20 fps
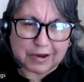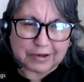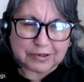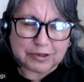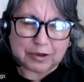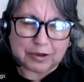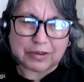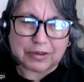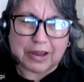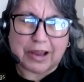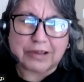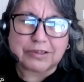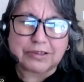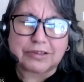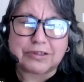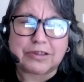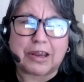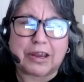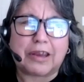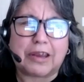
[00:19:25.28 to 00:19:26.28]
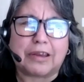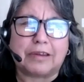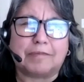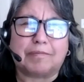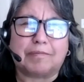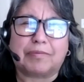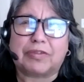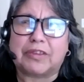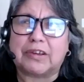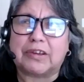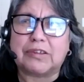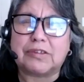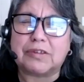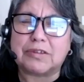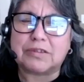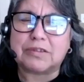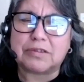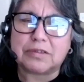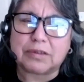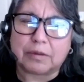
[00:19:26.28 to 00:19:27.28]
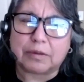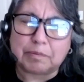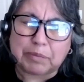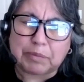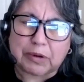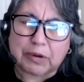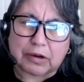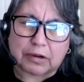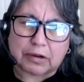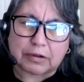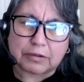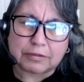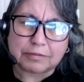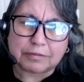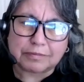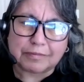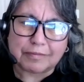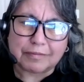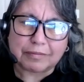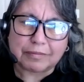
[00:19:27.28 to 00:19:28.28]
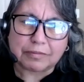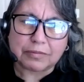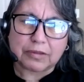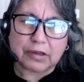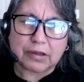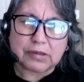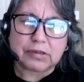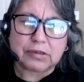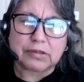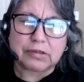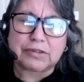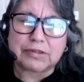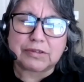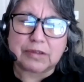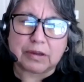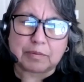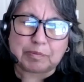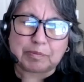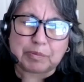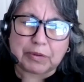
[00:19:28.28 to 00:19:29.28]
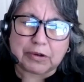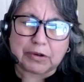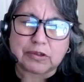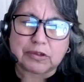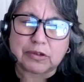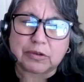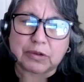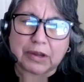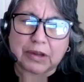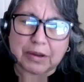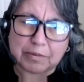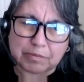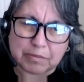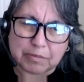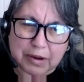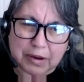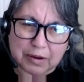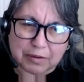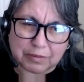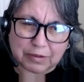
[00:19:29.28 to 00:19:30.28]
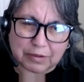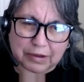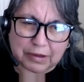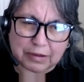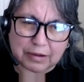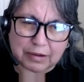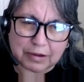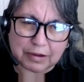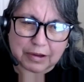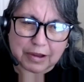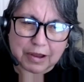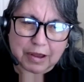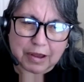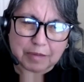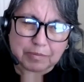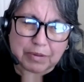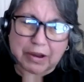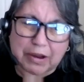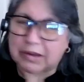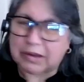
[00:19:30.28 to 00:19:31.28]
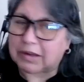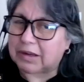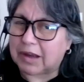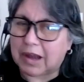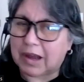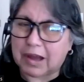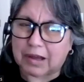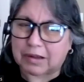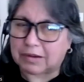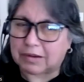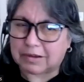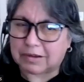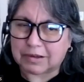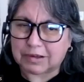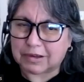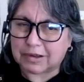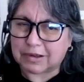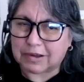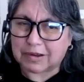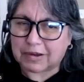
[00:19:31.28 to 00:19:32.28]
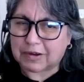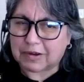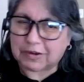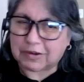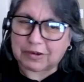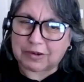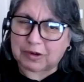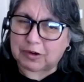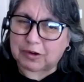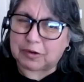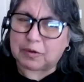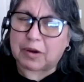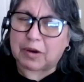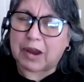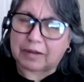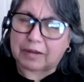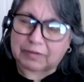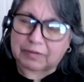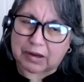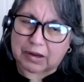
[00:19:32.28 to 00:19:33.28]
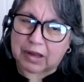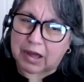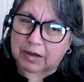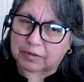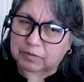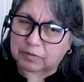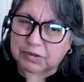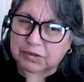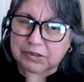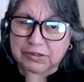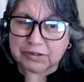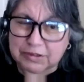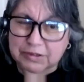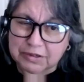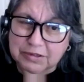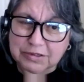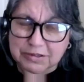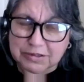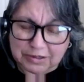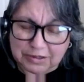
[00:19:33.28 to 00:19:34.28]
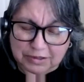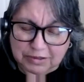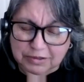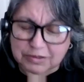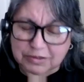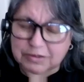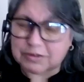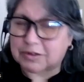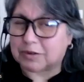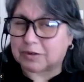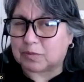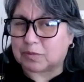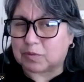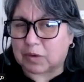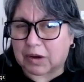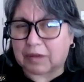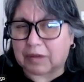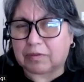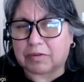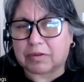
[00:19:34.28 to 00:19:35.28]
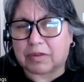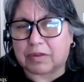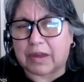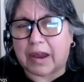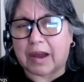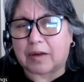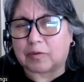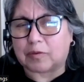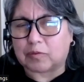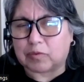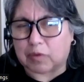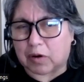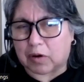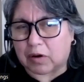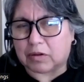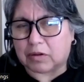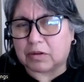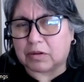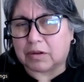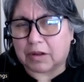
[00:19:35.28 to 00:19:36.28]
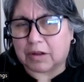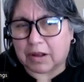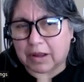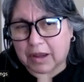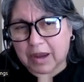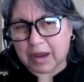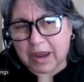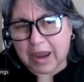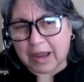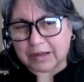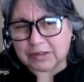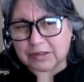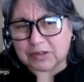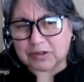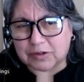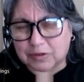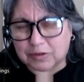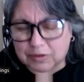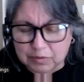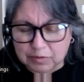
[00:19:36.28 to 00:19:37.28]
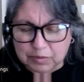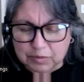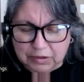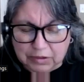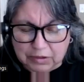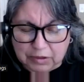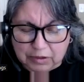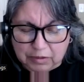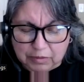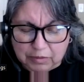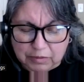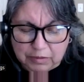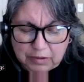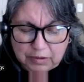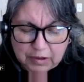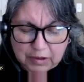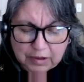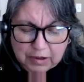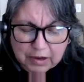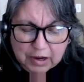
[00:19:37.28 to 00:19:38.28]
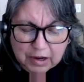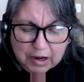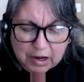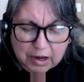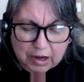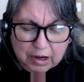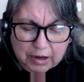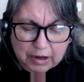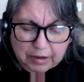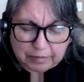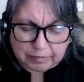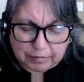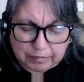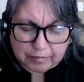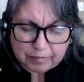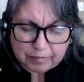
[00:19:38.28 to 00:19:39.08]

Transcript: So that's saying this is simple. This is simple to get married, but yet you have a lot of resistance to what that role has to do with you. Um,